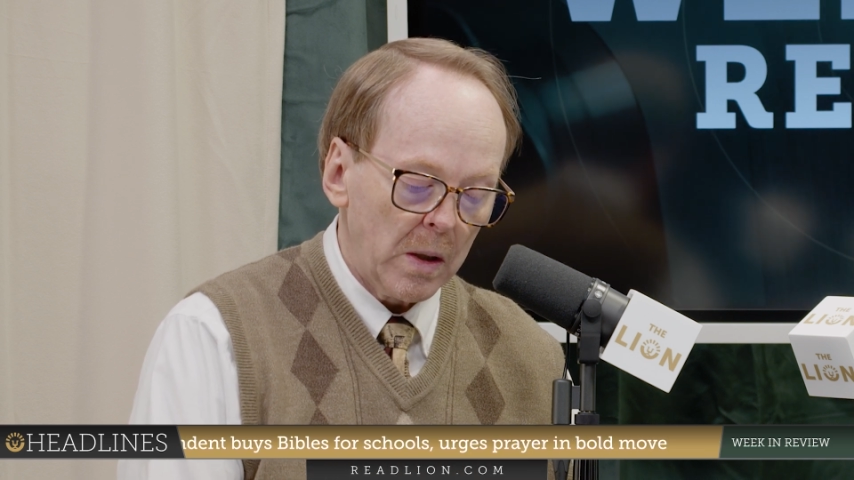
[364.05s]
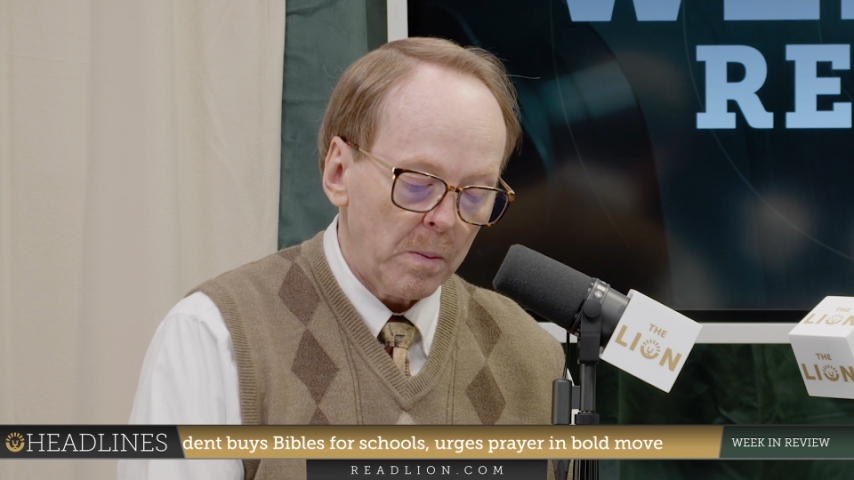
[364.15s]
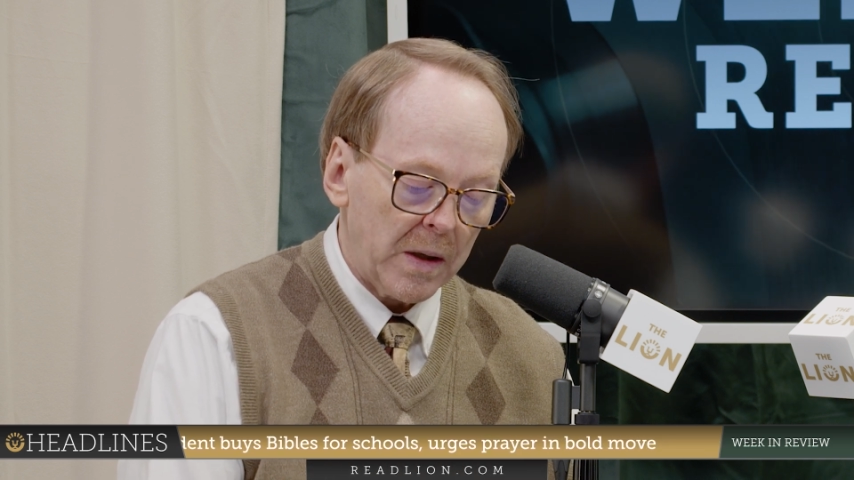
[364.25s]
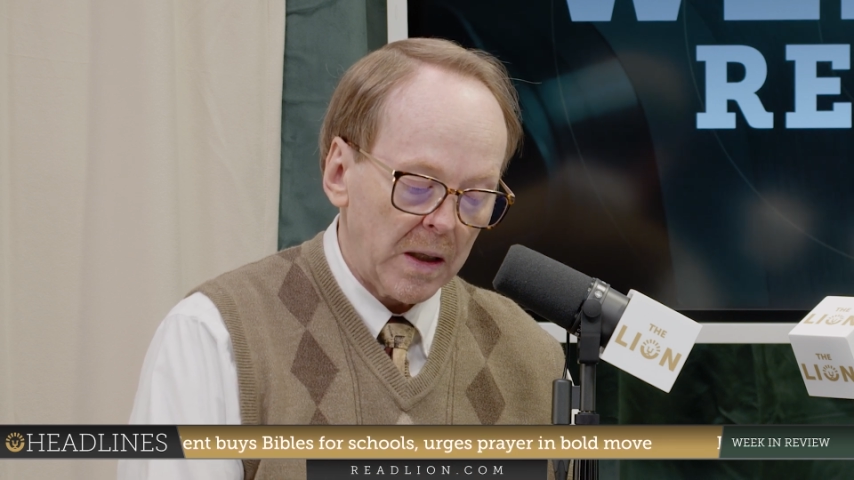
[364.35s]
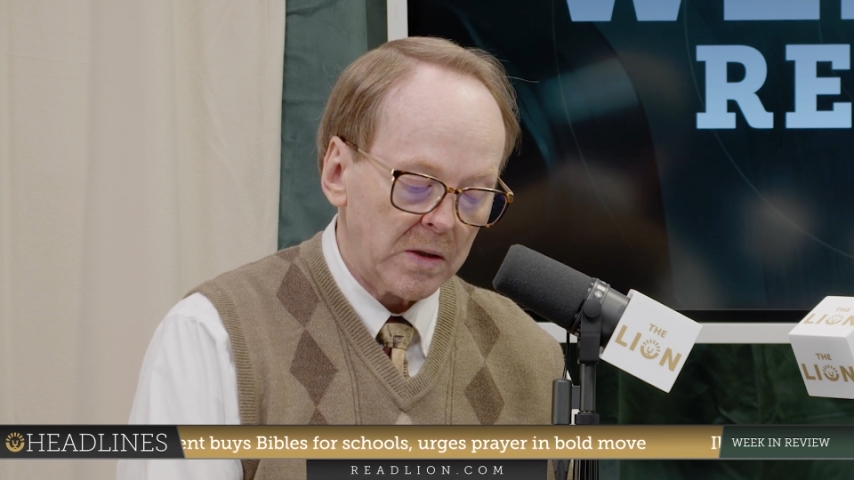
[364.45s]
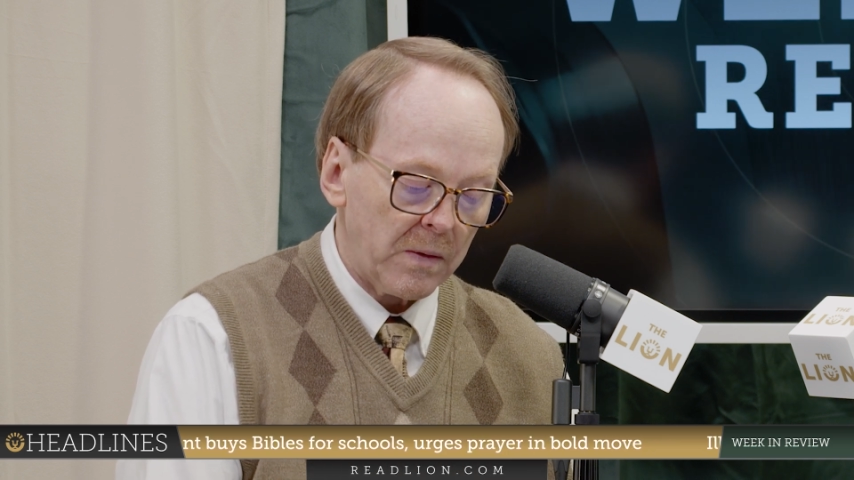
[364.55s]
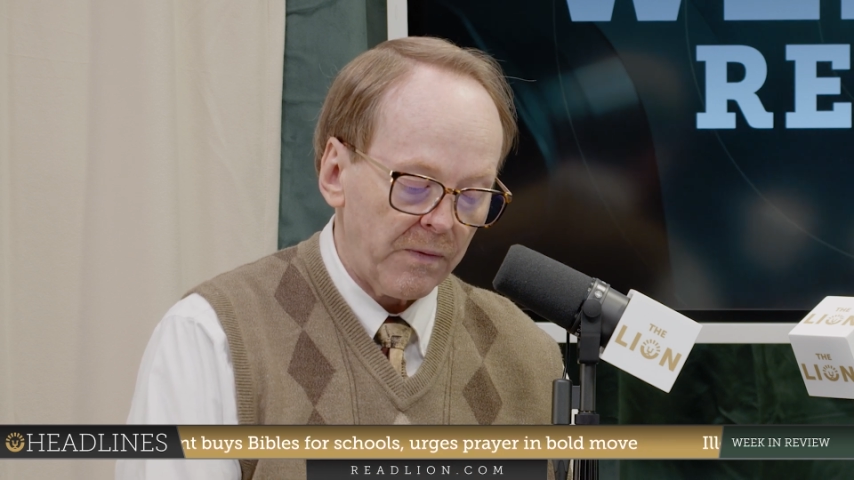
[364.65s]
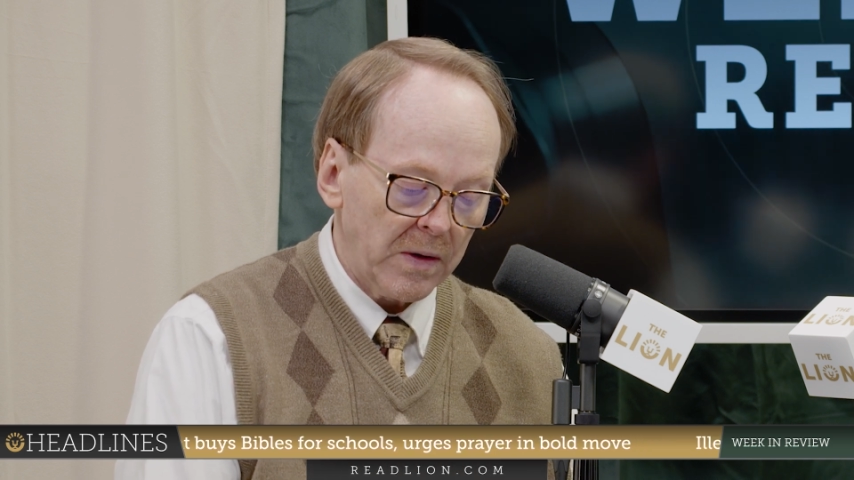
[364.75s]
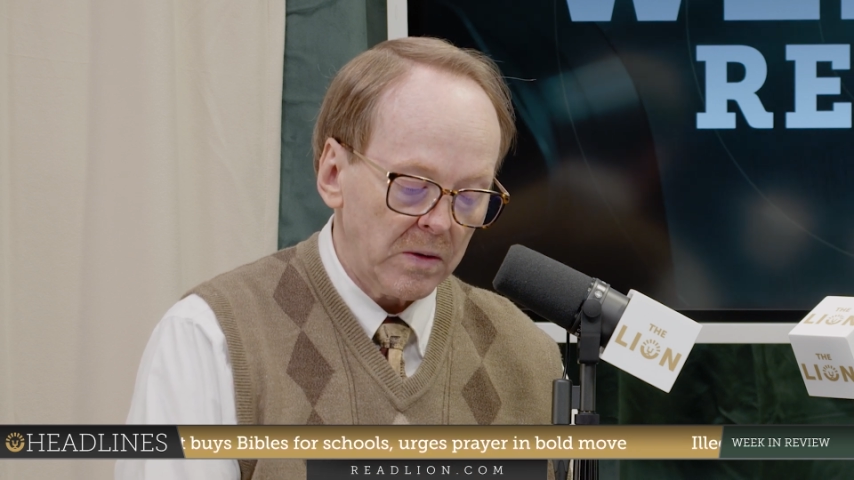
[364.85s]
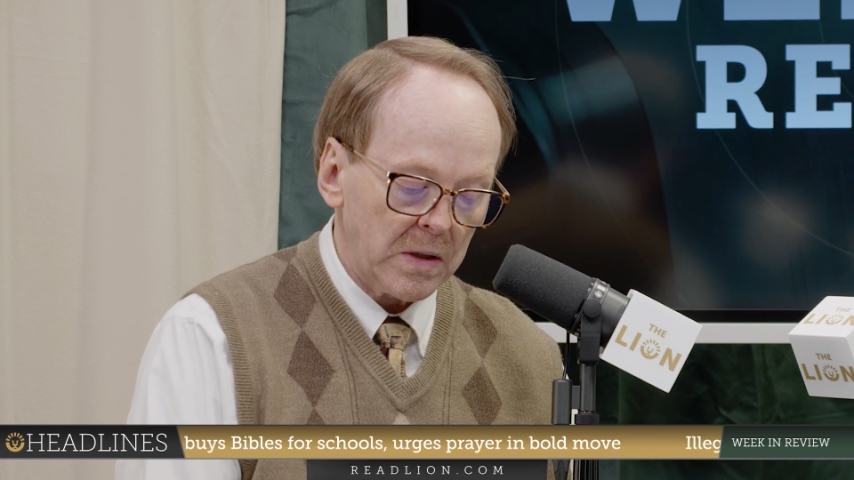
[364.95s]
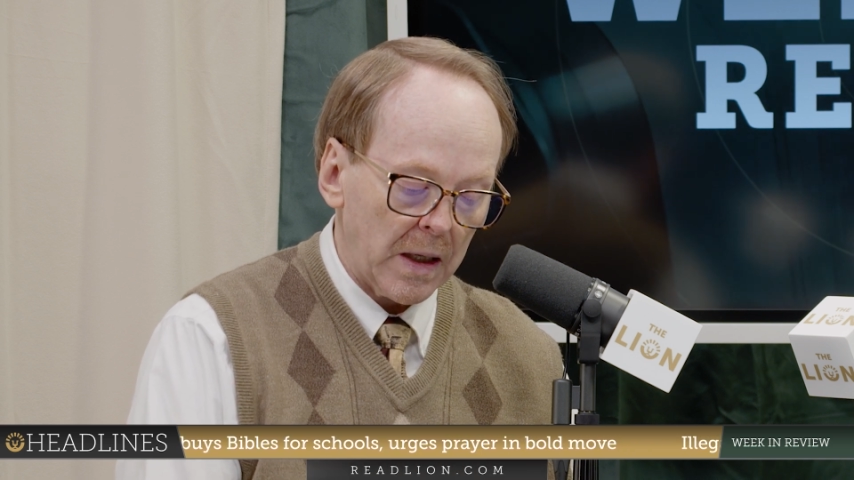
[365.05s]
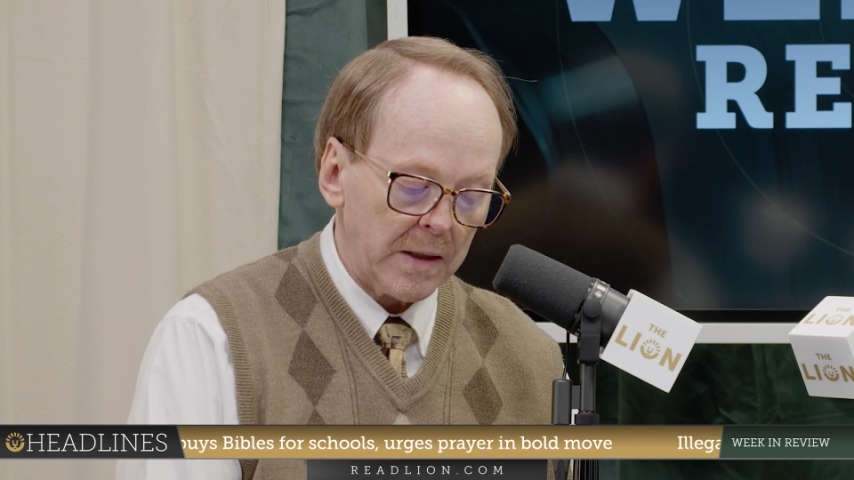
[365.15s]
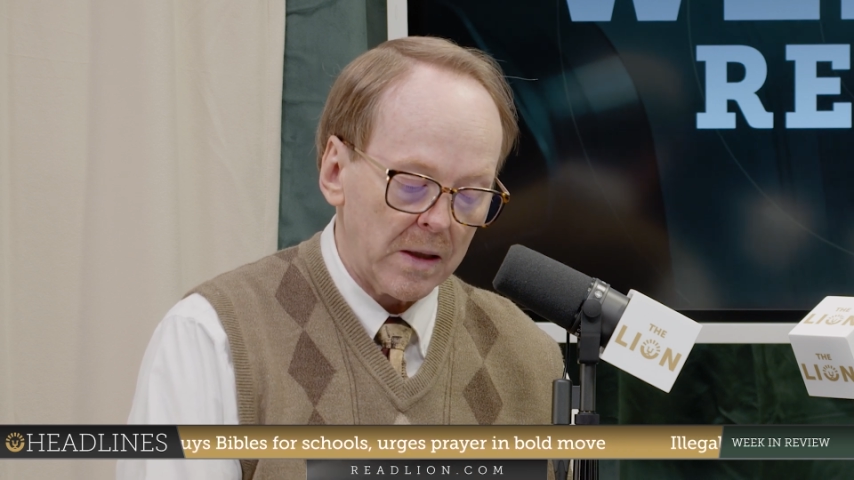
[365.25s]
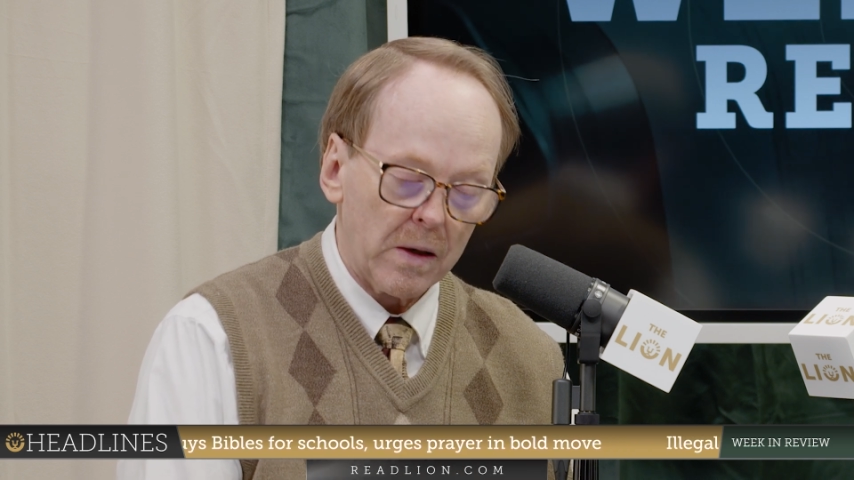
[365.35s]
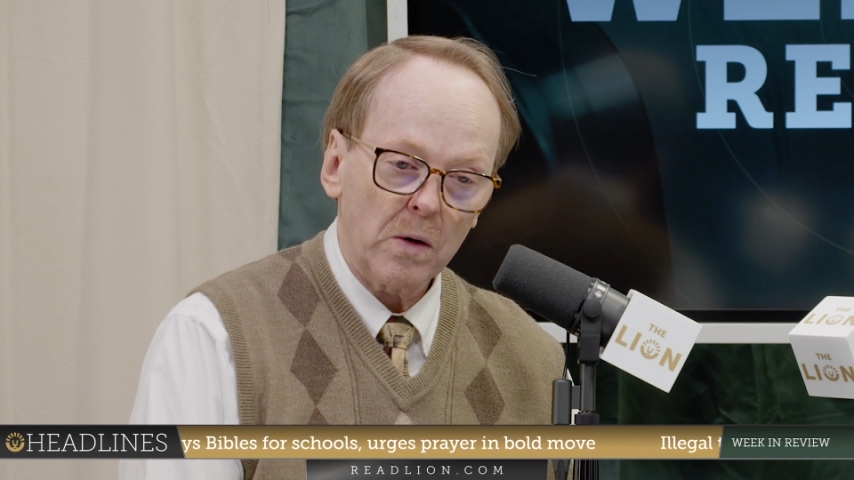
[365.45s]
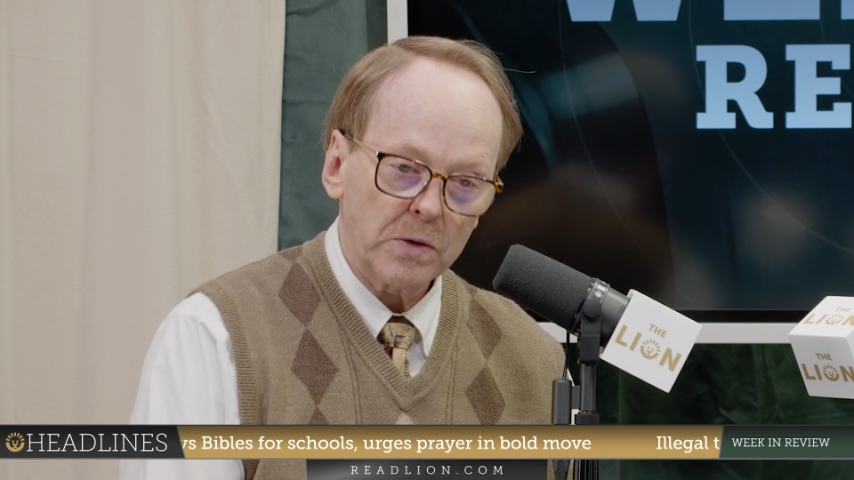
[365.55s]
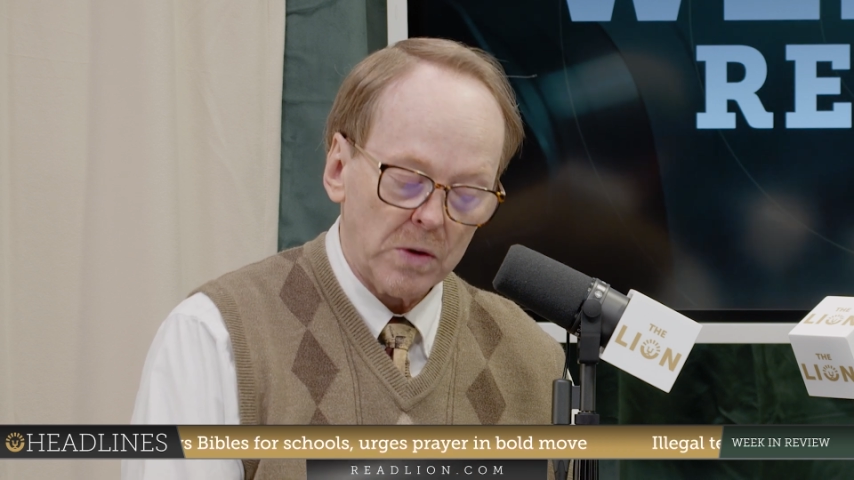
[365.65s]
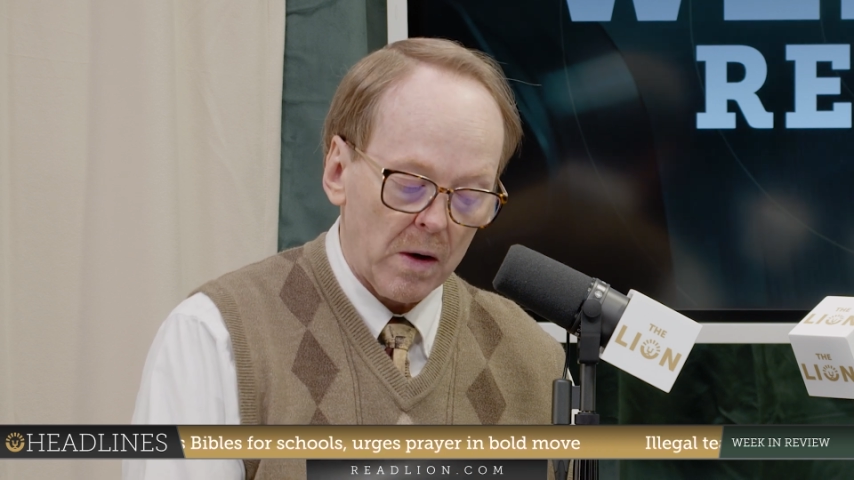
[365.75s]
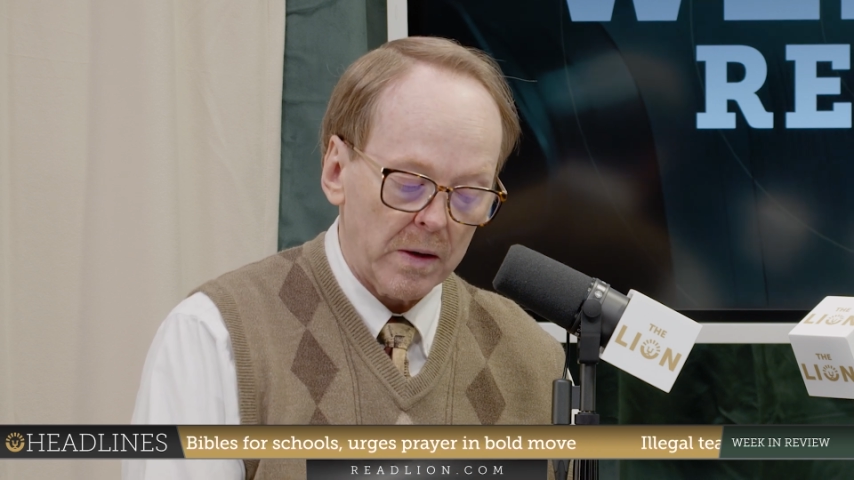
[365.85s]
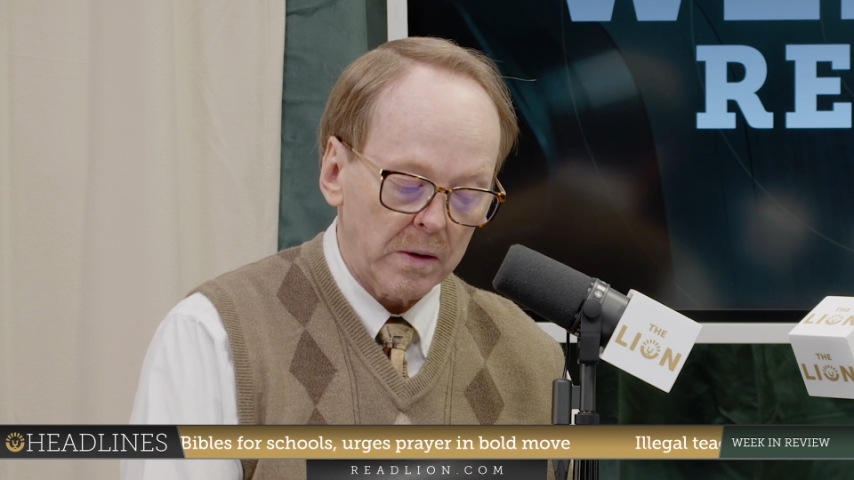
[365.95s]
because it feels nice, and it goes
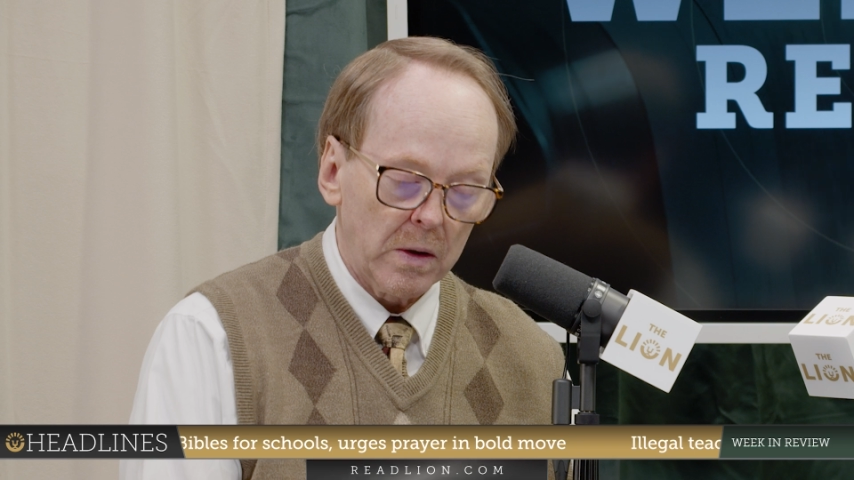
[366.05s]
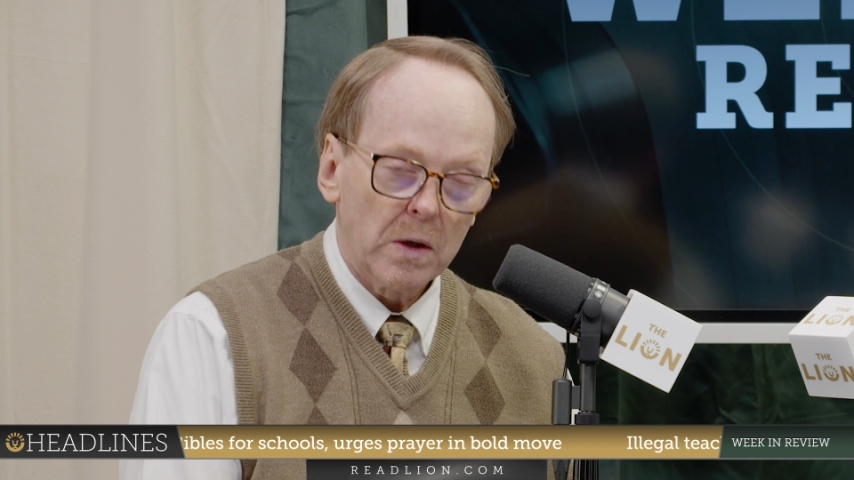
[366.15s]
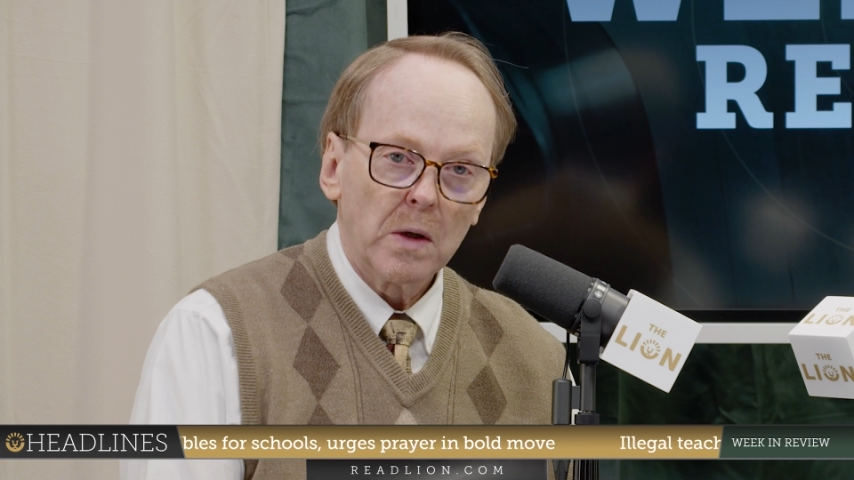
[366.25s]
on